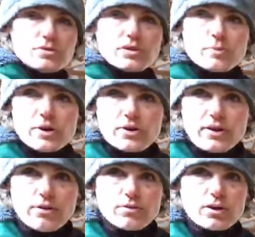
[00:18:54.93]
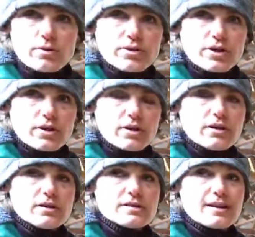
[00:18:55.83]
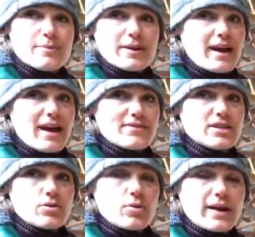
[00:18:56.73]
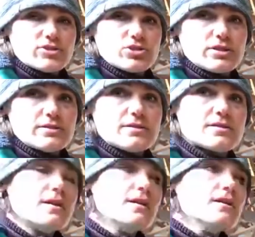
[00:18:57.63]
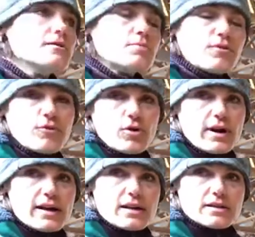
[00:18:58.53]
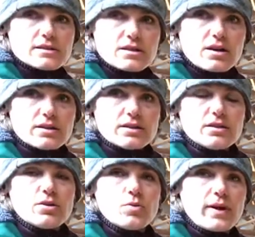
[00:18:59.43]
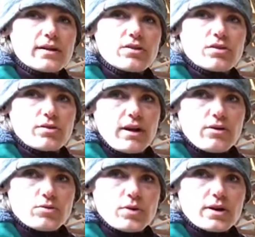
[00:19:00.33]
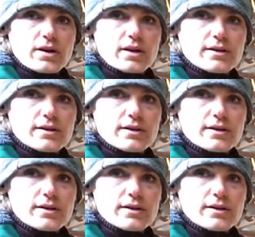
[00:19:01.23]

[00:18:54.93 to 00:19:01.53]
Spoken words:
a little bit of groundwork with her. Does anybody have any questions before I get started with the groundwork?